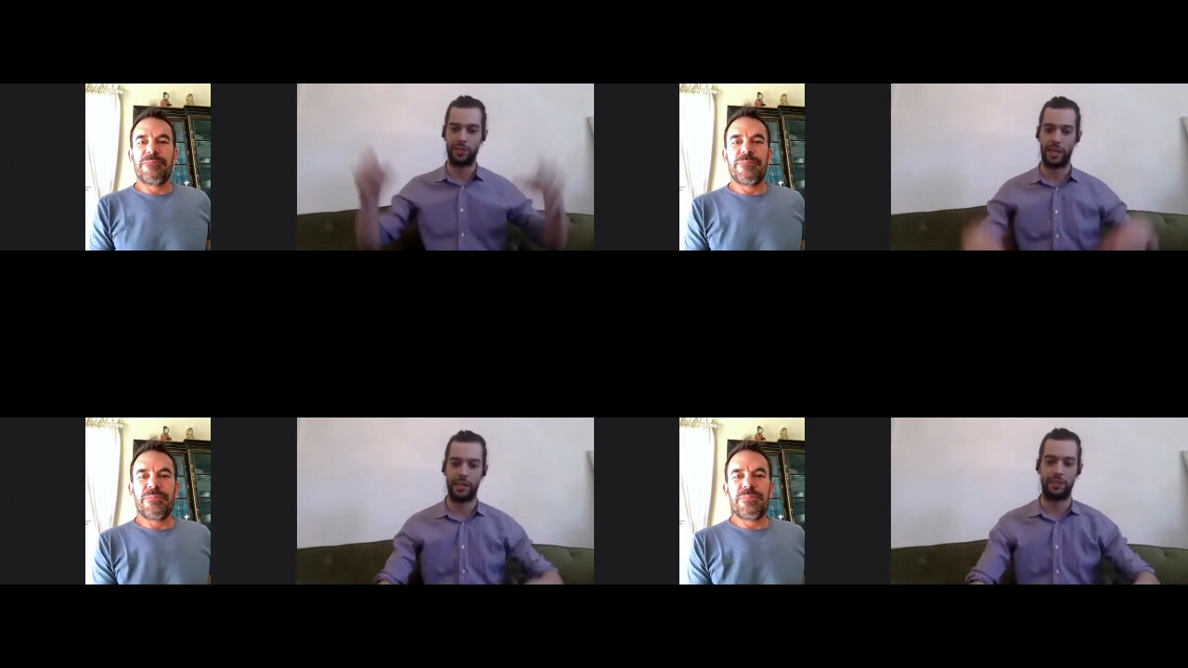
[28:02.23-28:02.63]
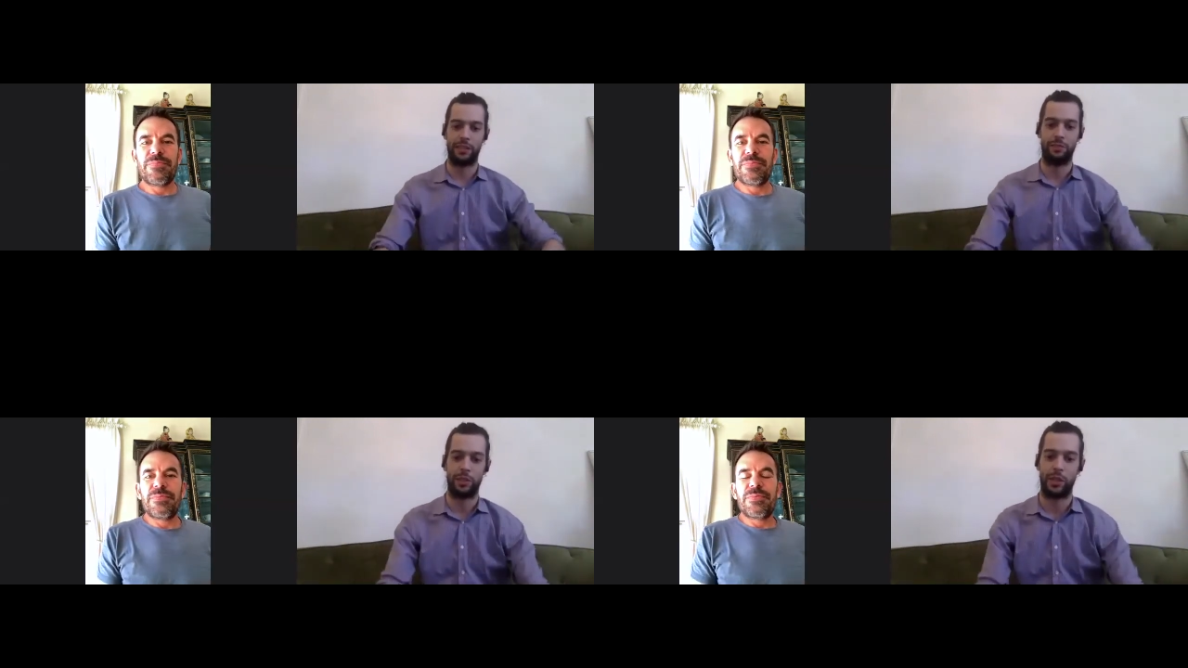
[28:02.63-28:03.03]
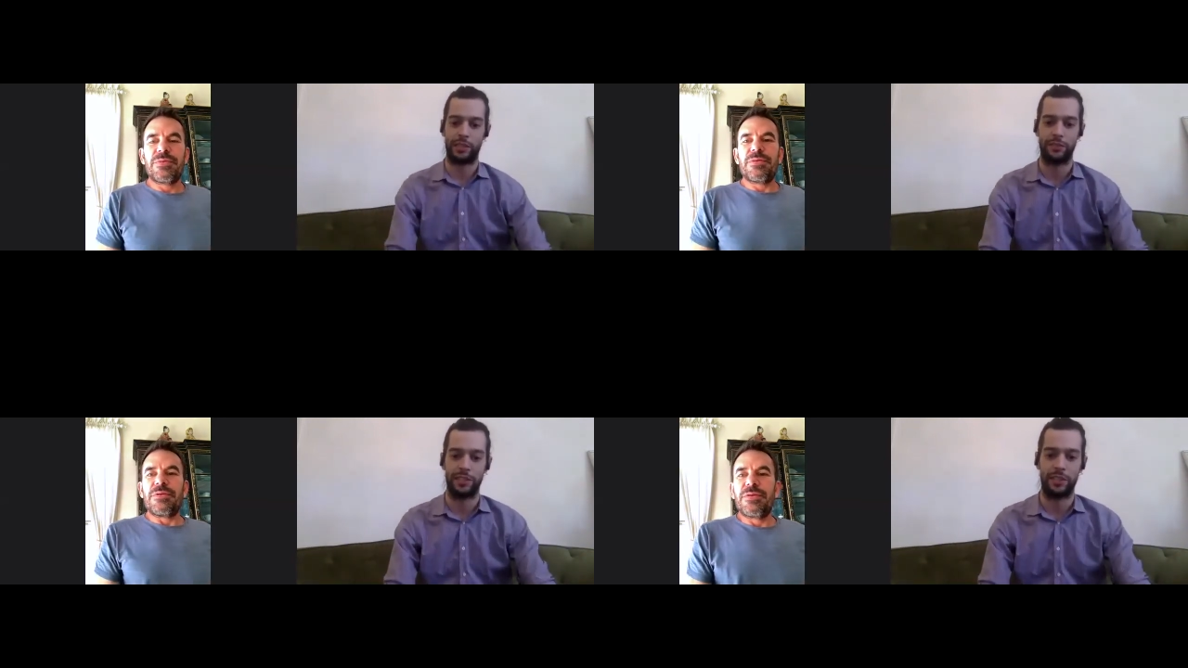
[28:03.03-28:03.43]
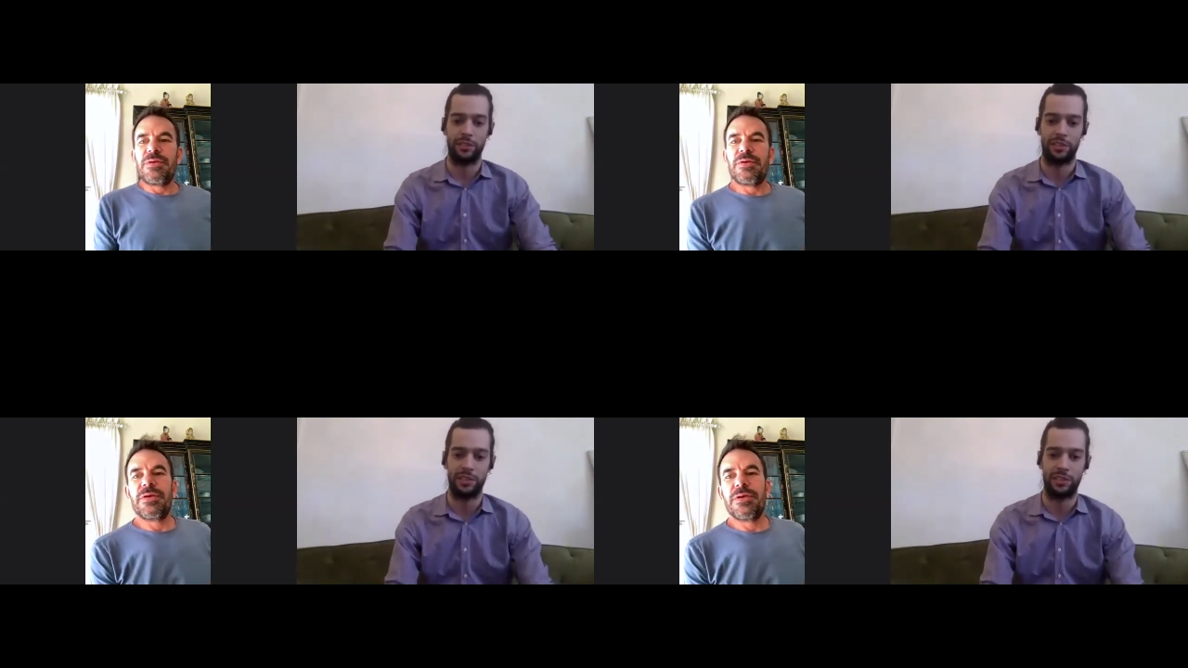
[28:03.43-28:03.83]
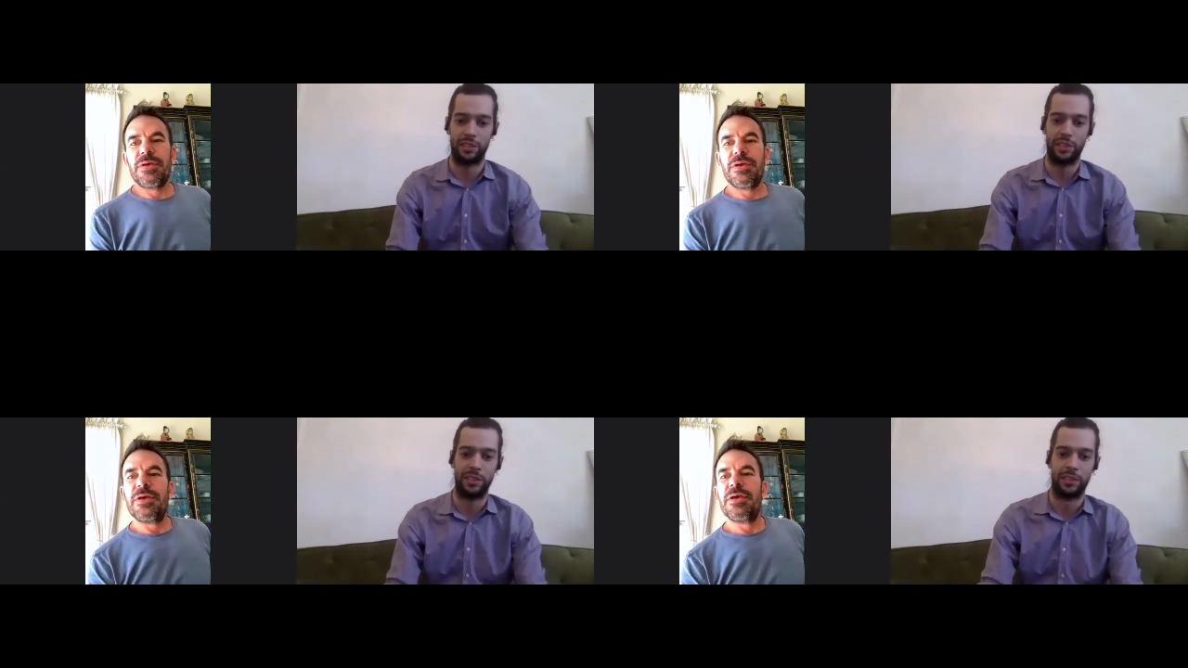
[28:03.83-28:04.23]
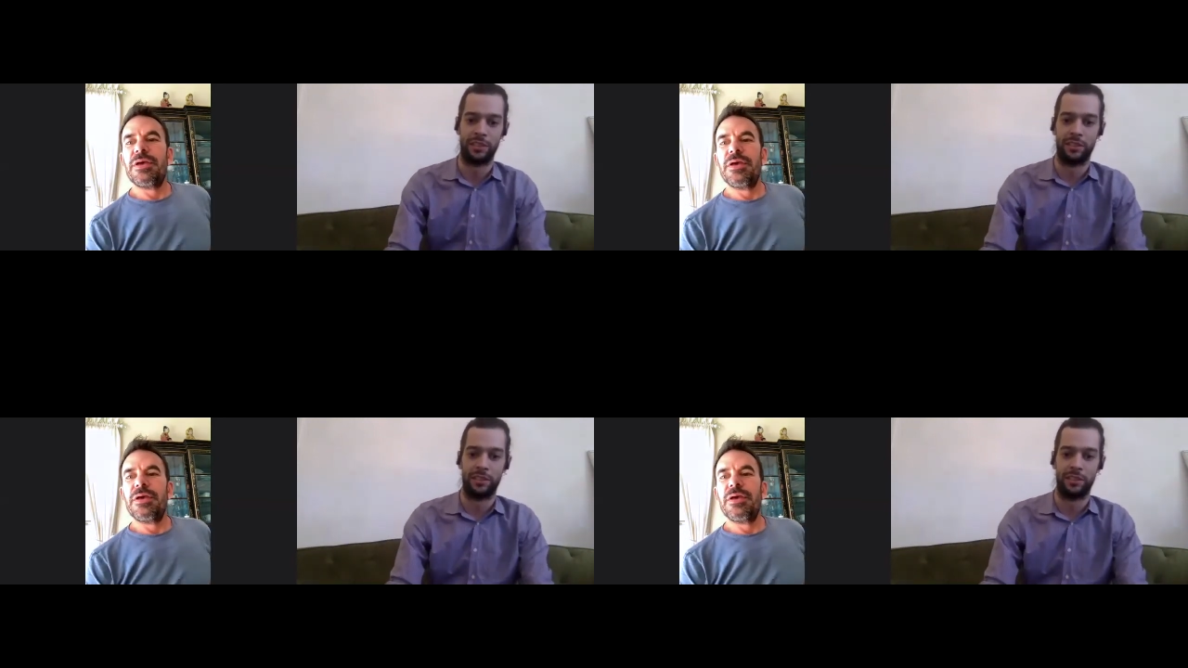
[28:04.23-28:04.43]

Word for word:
Speaker 1: uh, collective intelligences are?